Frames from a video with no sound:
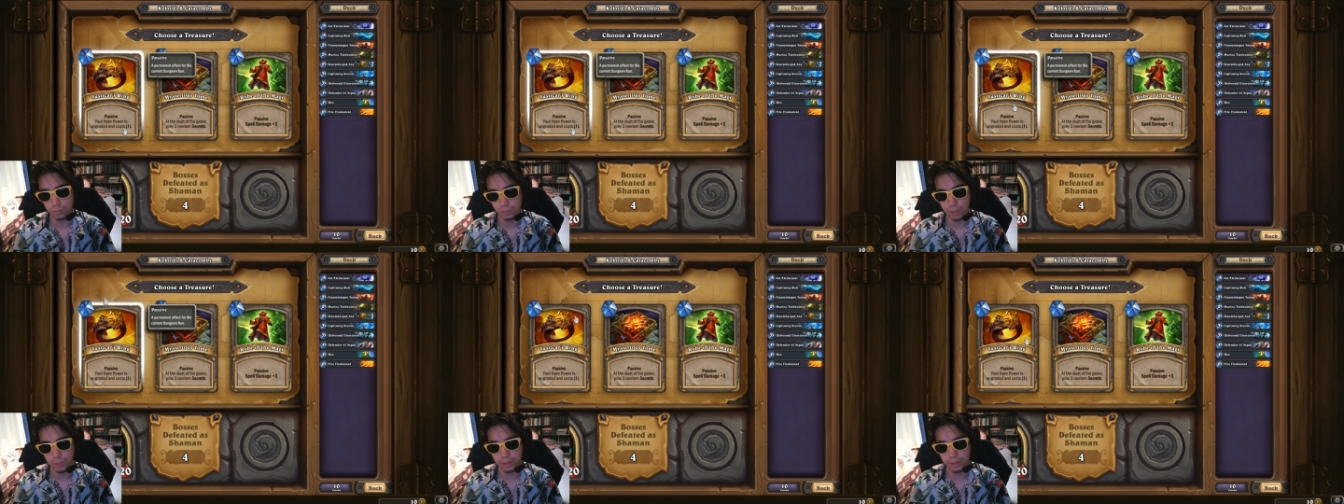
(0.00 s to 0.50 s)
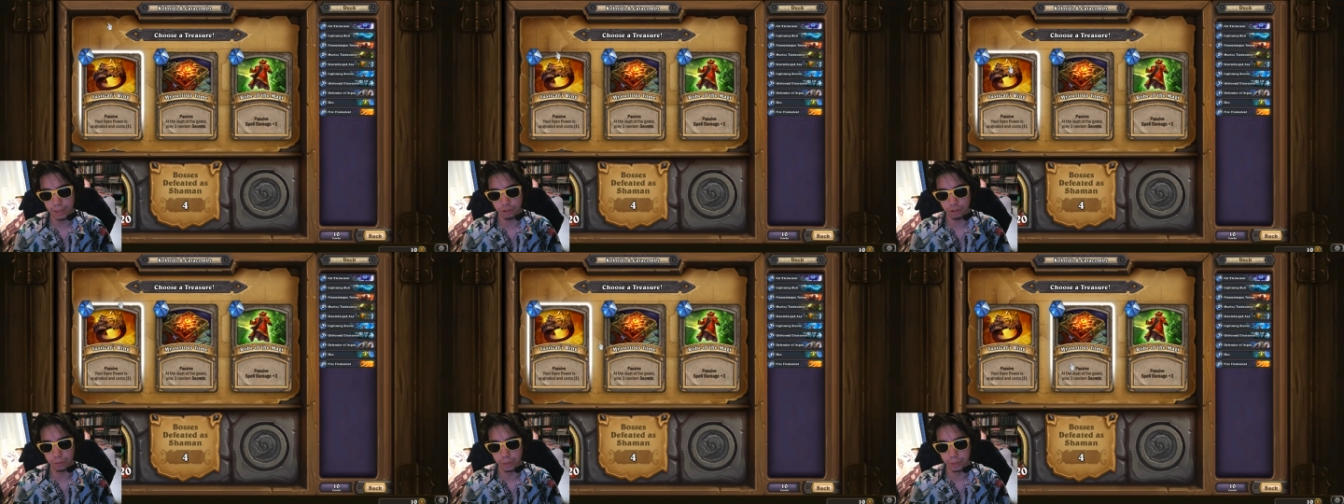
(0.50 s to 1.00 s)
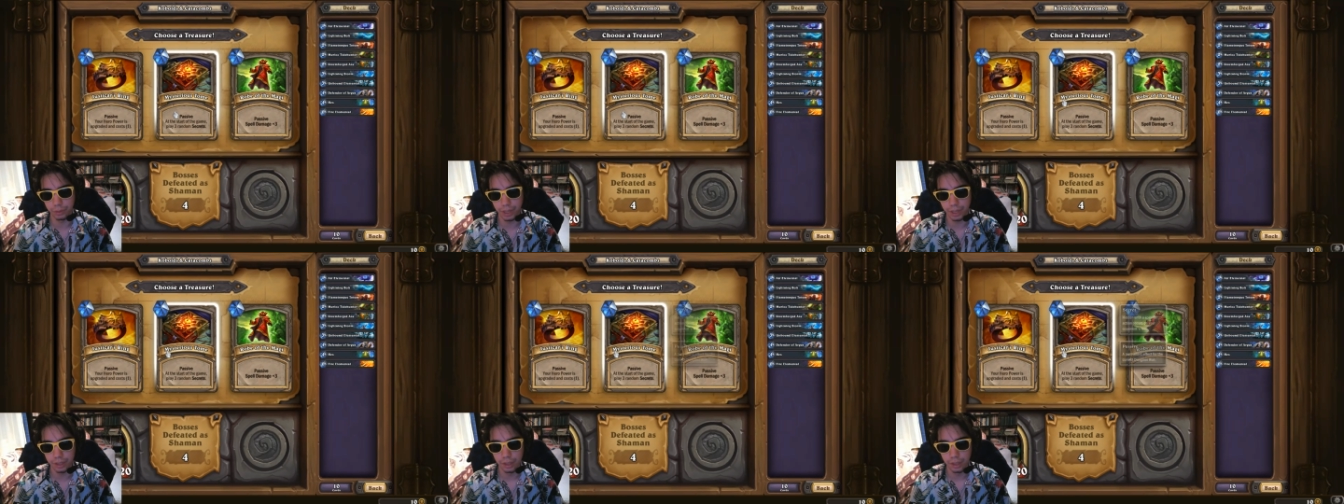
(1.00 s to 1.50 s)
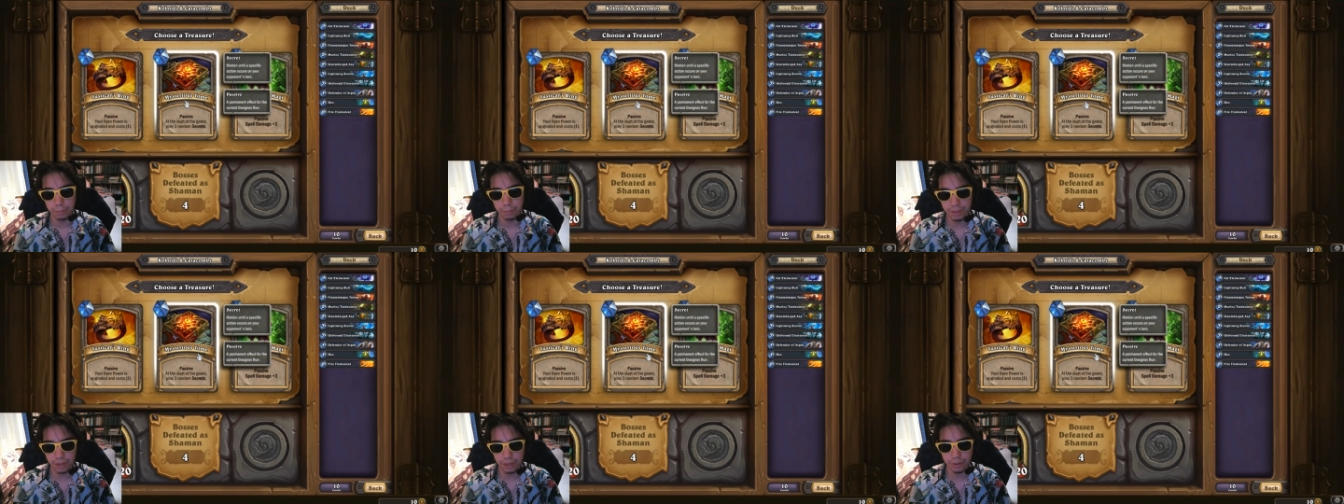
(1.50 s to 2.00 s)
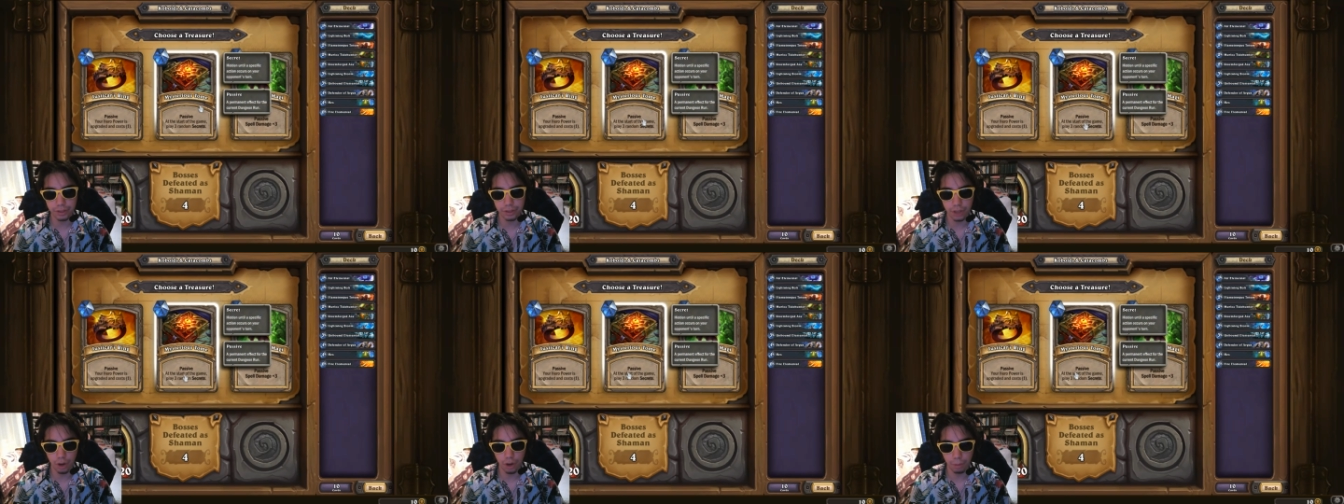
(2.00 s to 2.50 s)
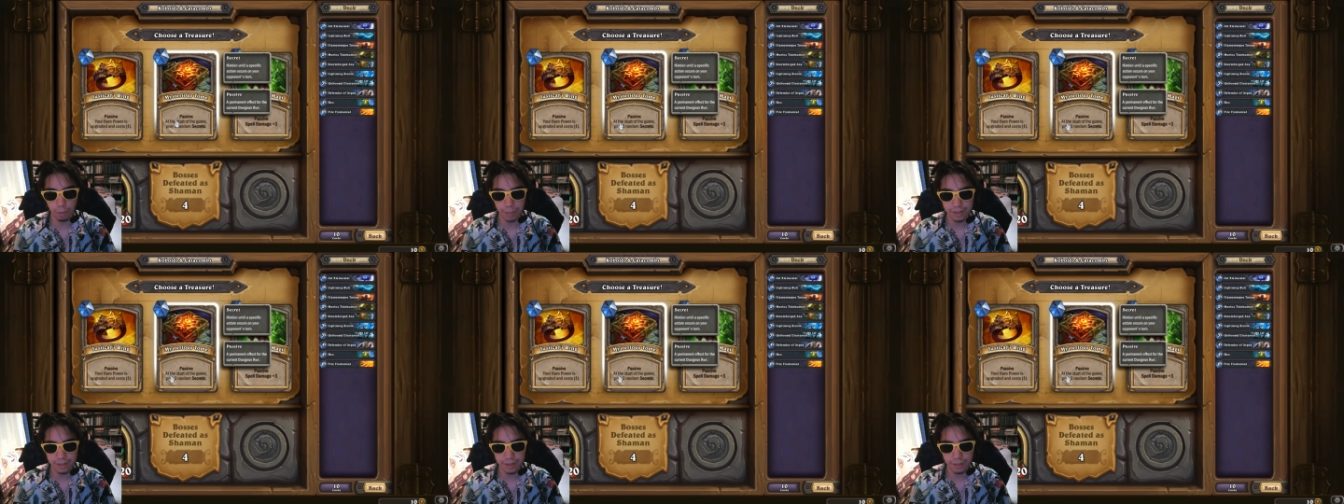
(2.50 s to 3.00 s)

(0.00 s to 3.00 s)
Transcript: It's actually really great. Mysterious Storm, passive.